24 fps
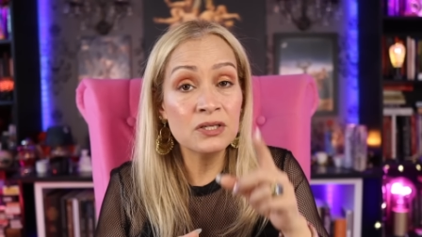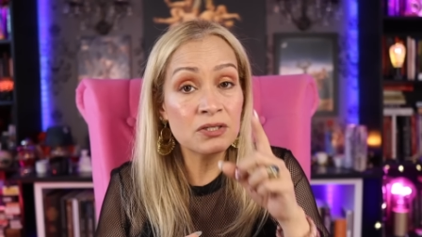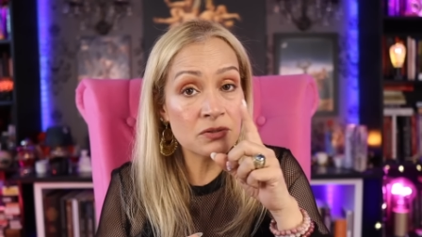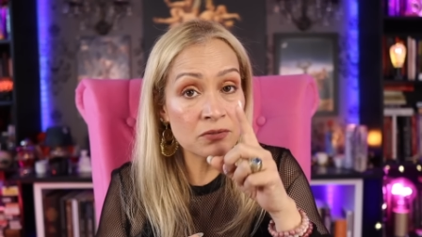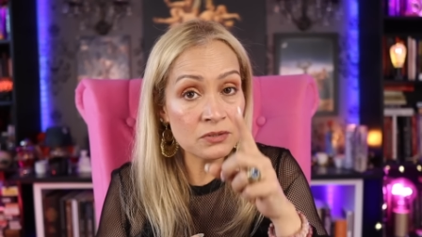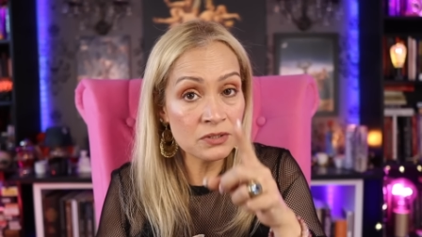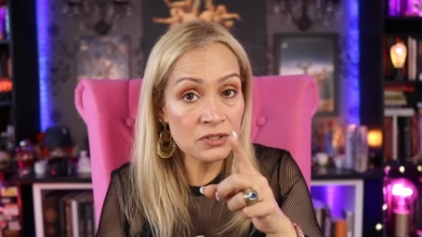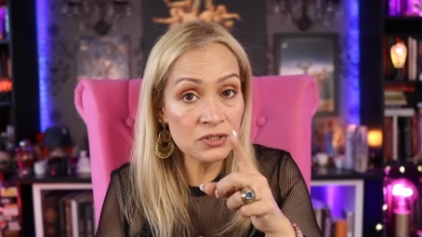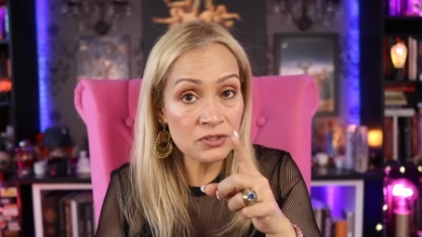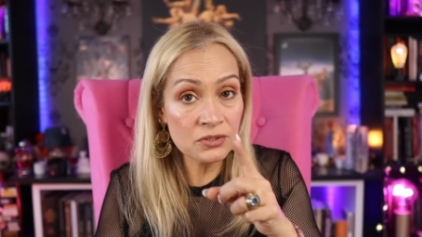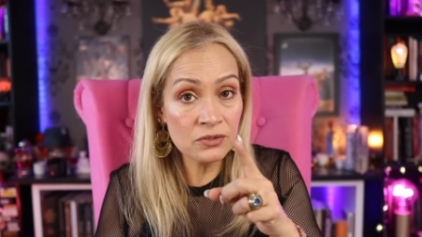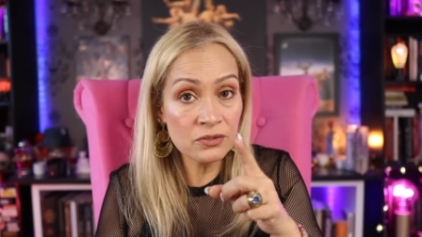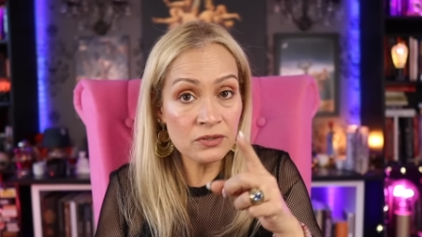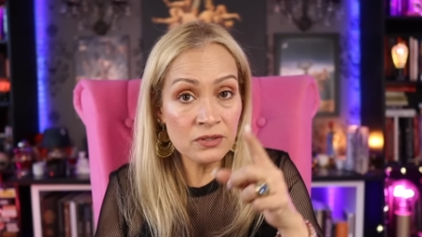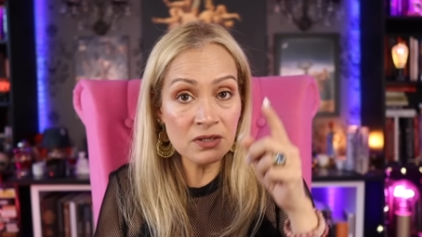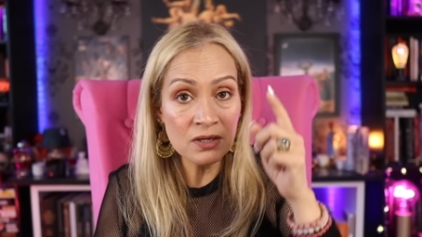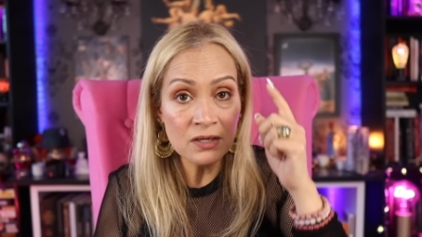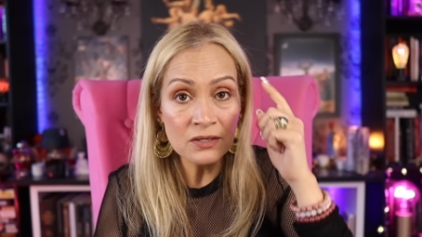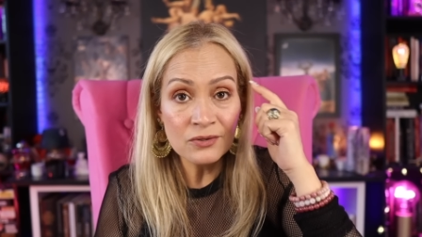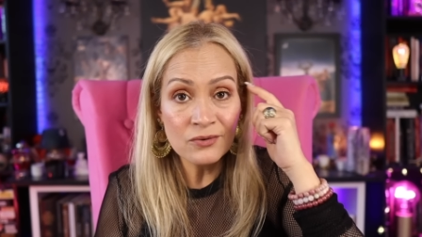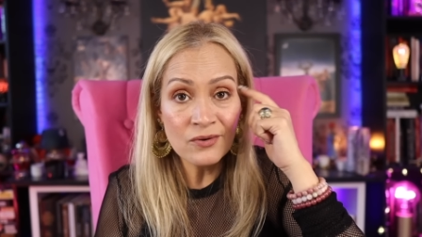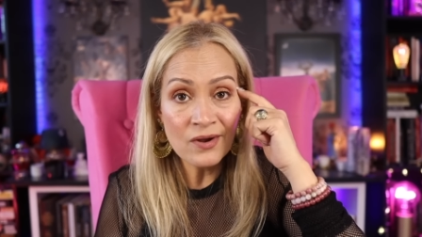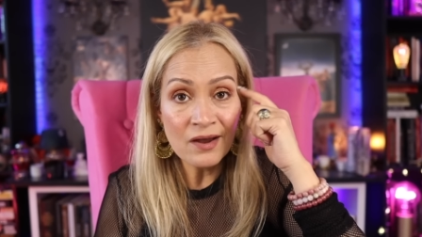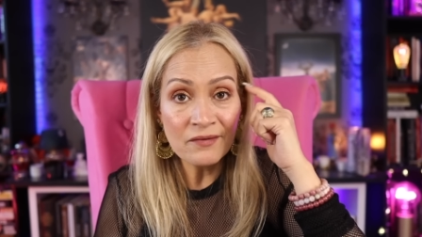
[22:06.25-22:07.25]
to discern
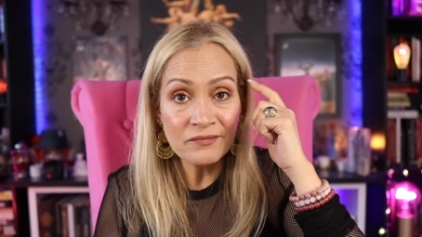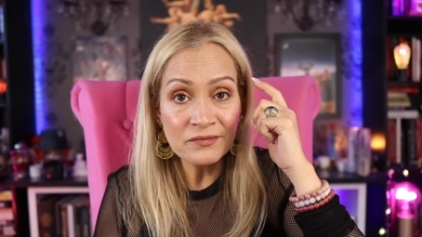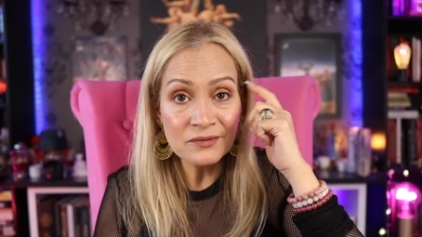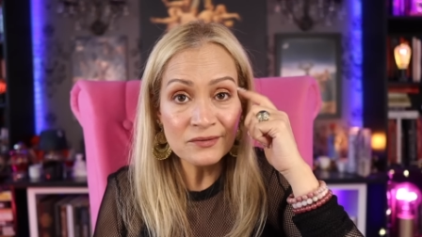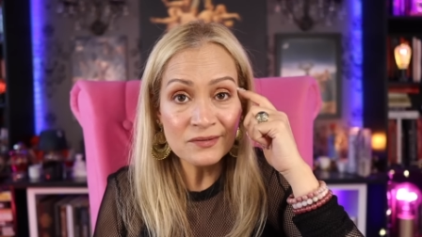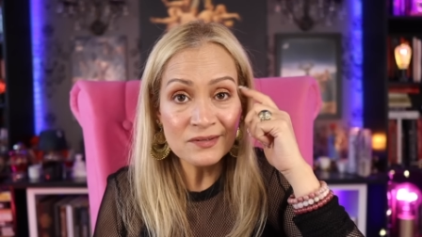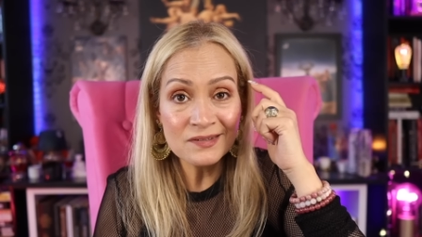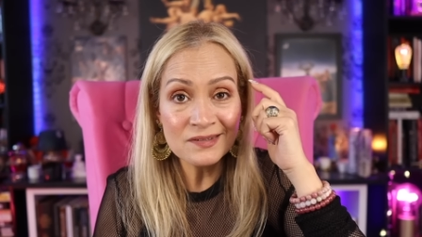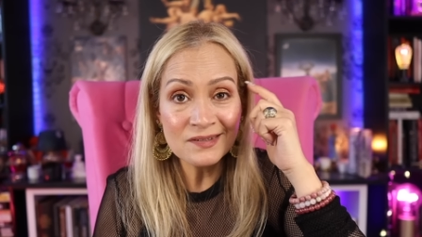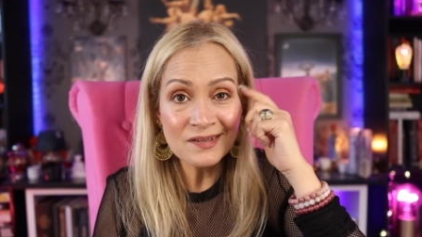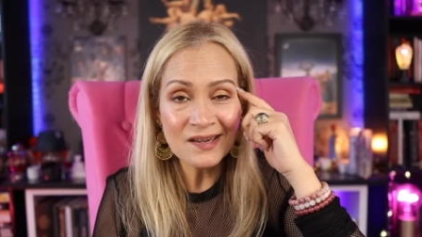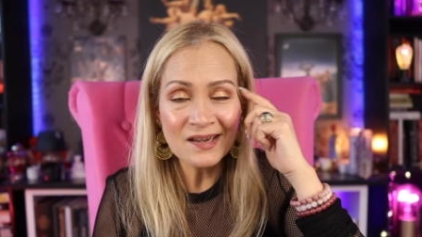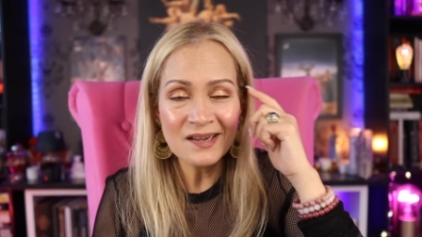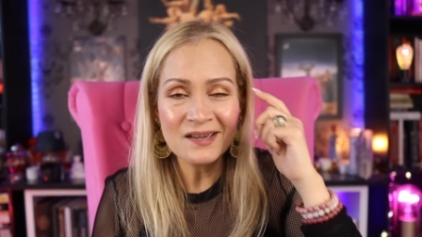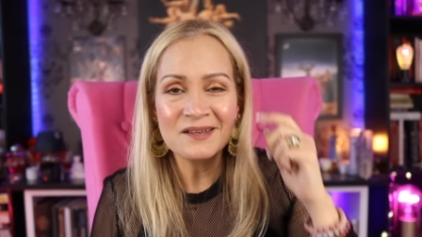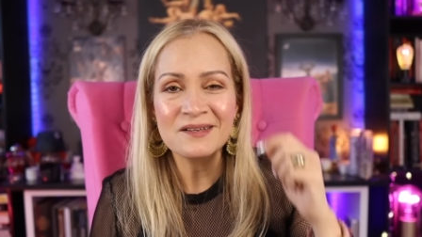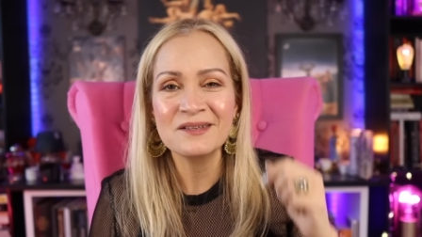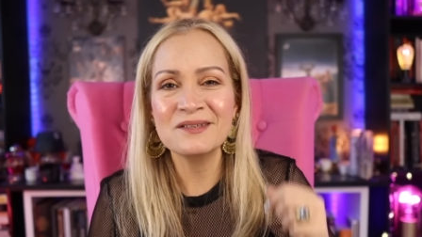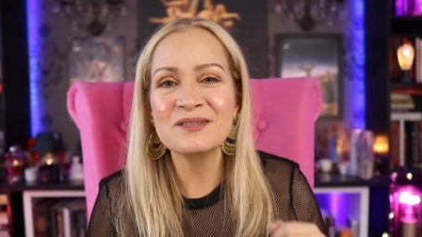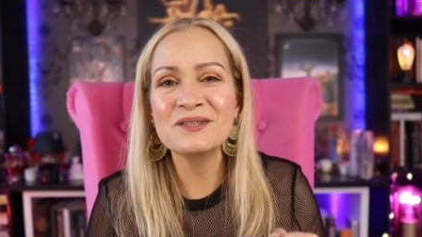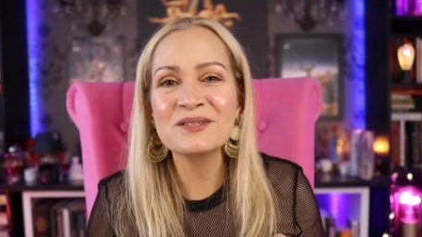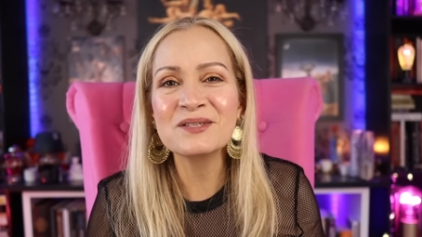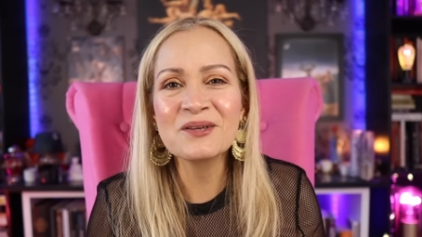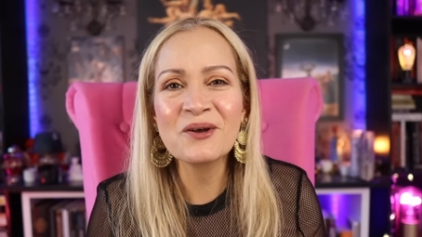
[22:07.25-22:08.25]
and you have to stay
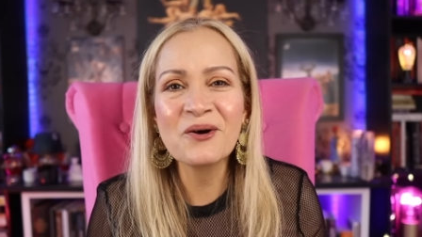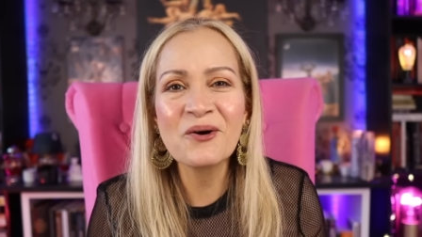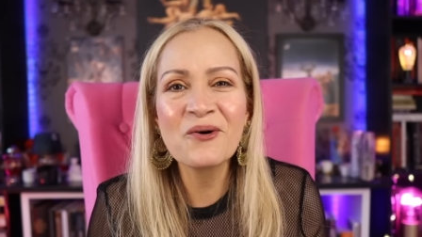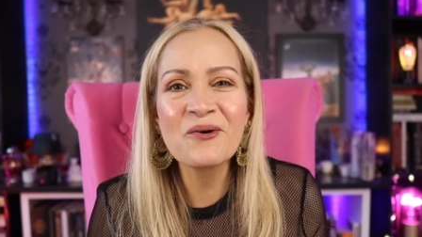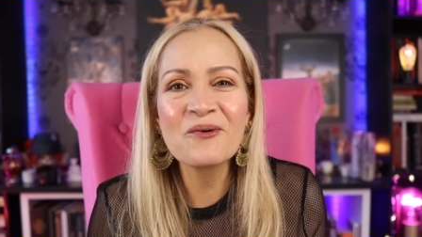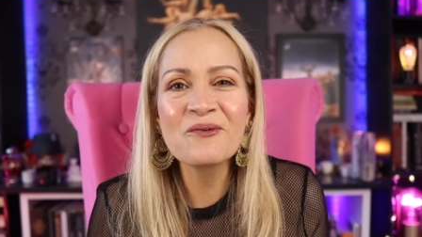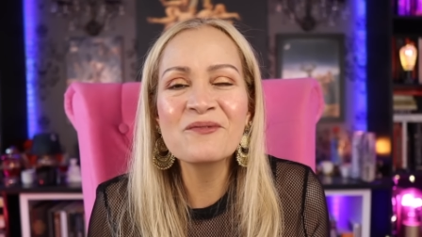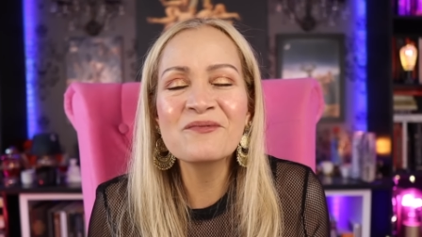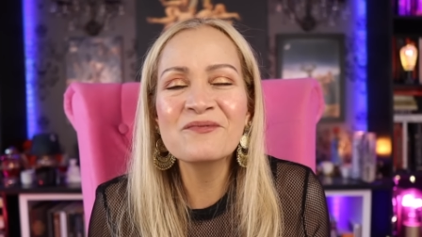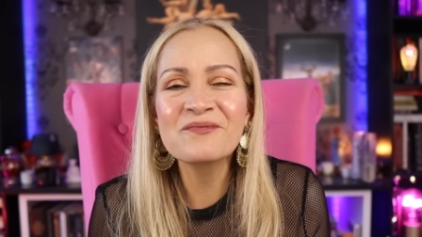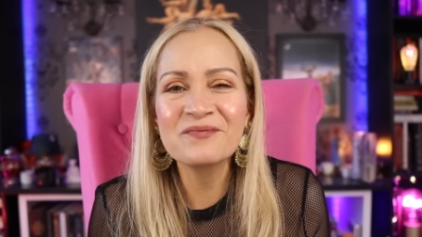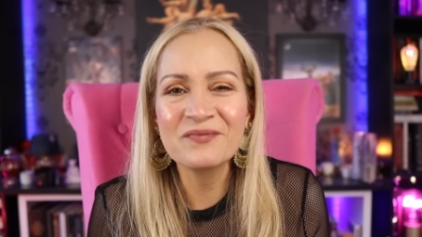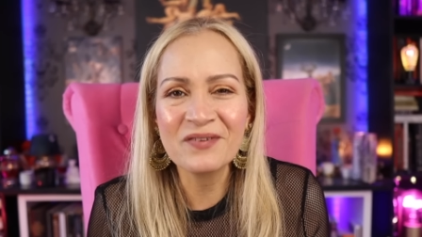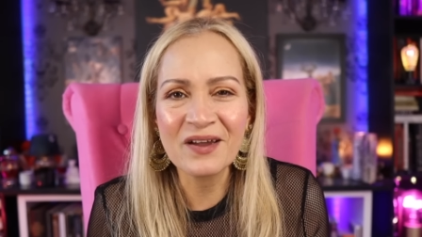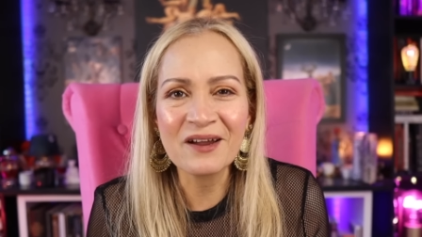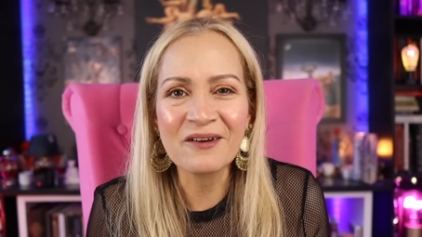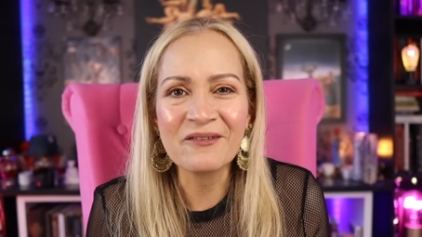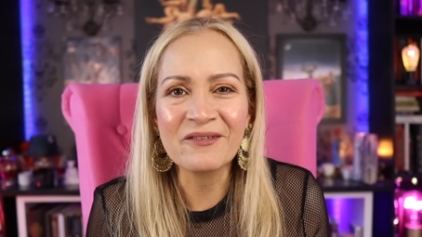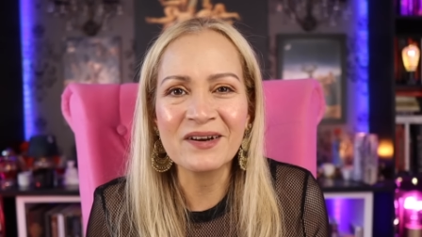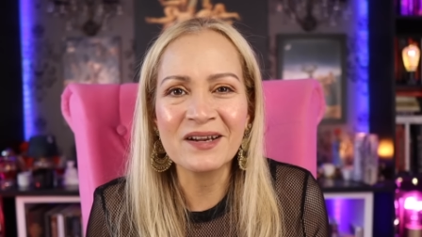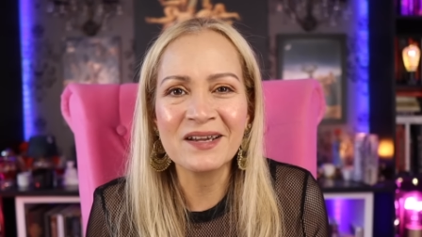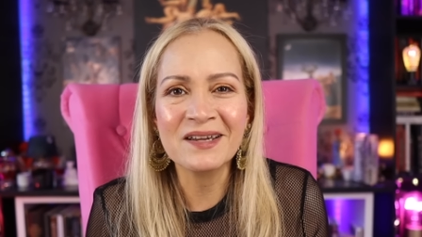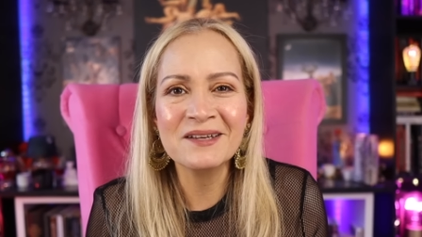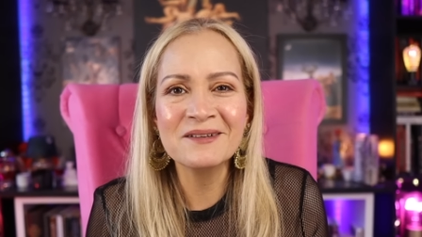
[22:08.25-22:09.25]
so
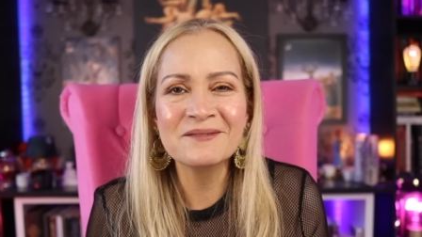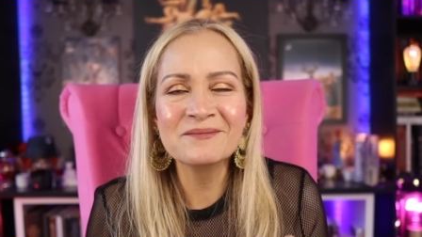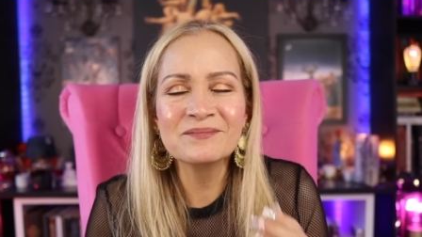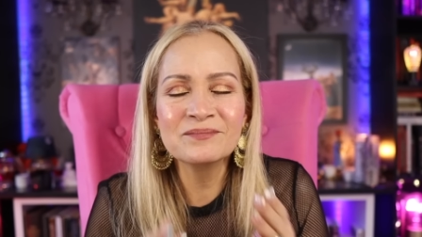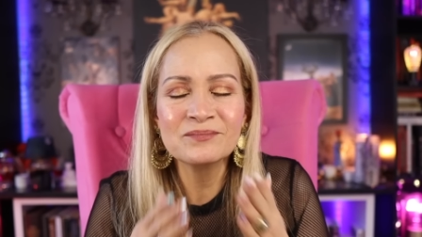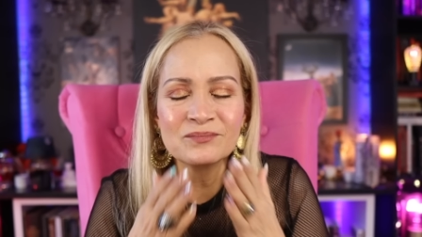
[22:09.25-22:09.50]
very